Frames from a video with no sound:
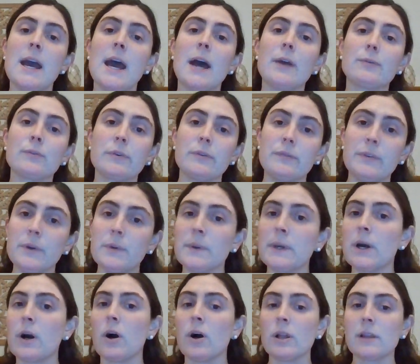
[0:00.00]
and
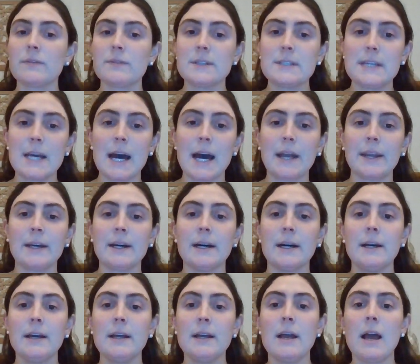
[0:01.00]
reviewing all of the
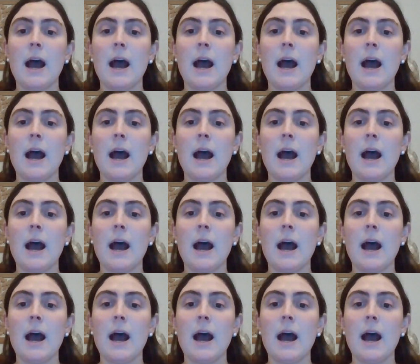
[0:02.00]
data,